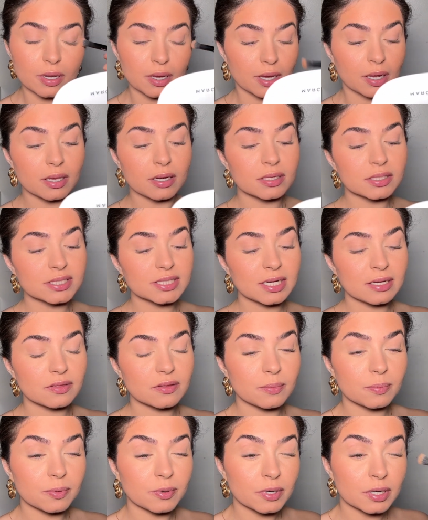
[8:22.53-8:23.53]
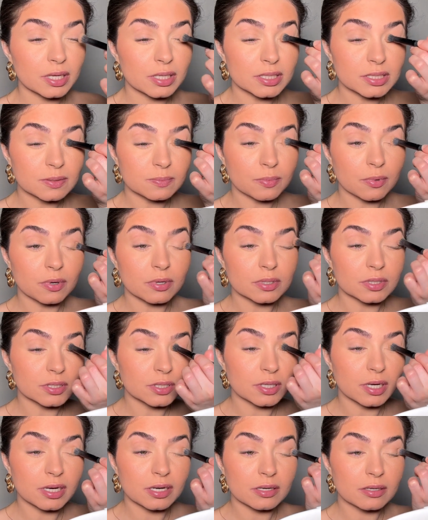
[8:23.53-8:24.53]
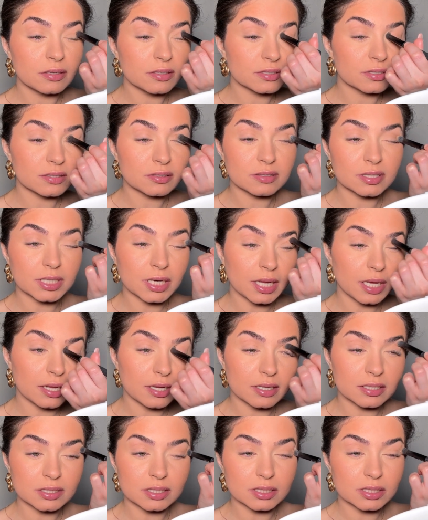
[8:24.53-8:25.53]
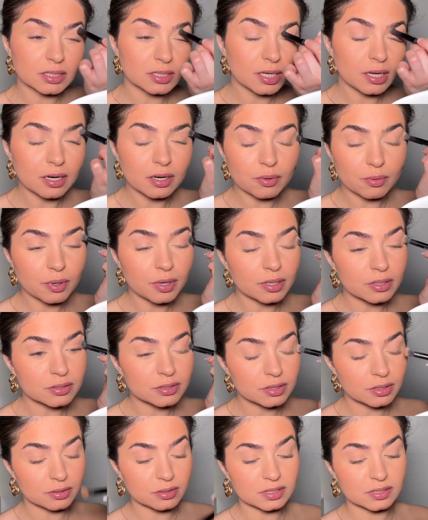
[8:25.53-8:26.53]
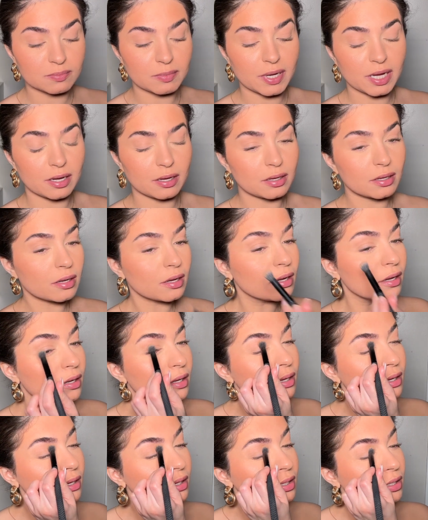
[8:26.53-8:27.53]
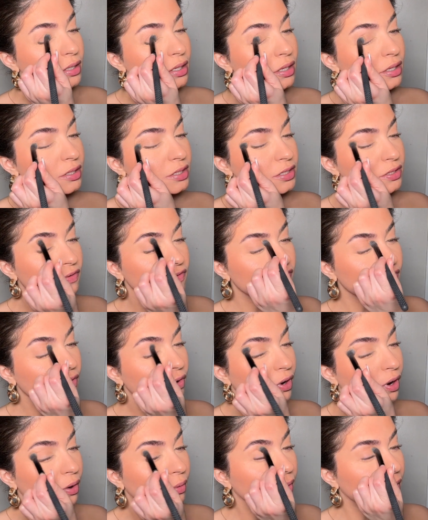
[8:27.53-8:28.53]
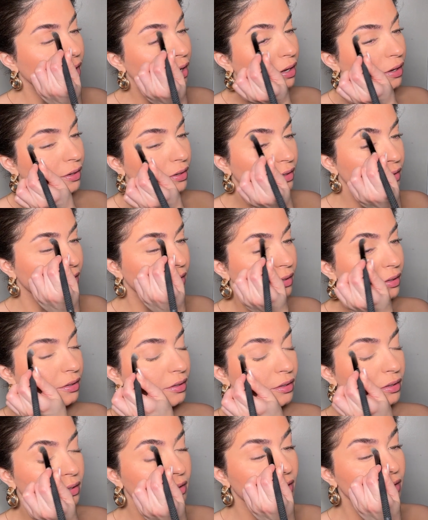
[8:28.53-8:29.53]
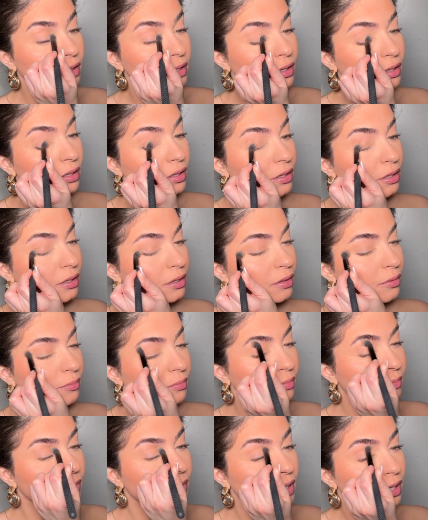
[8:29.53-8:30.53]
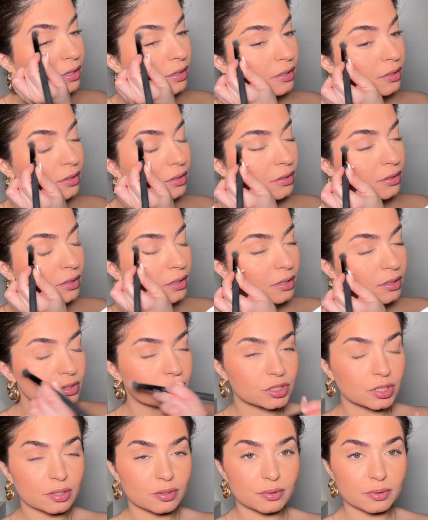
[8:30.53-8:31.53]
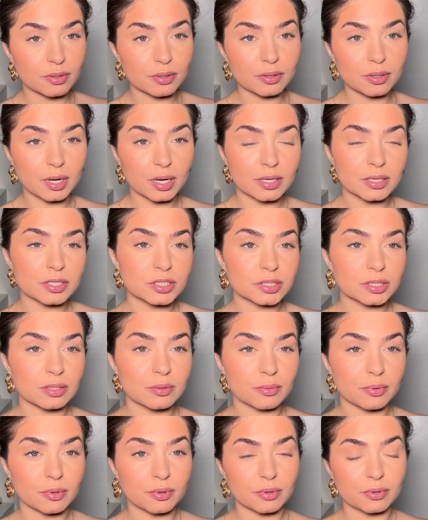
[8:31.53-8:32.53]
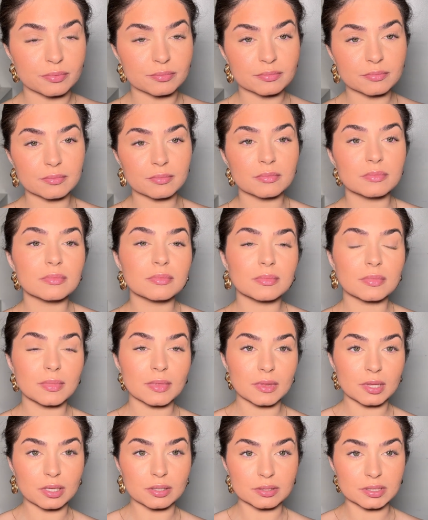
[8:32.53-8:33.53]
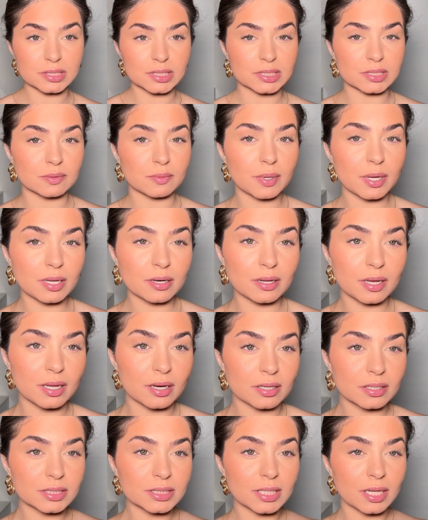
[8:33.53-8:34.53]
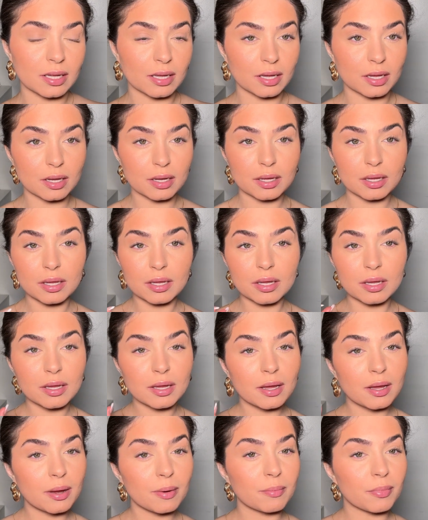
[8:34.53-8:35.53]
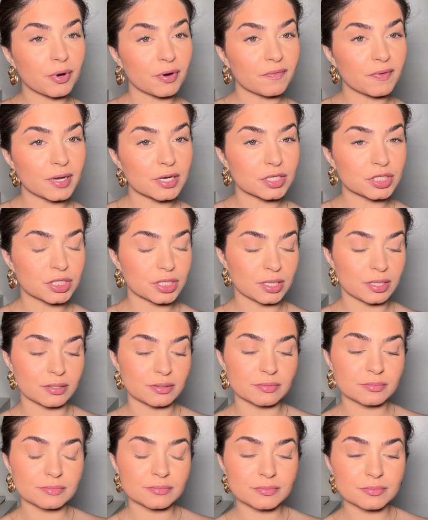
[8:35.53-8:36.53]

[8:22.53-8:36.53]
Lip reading: And it's like the prettiest bronzer. I didn't use it today because I just kind of wanted to use my Sephora one. But in general, I usually will use this one, and it's like perfection.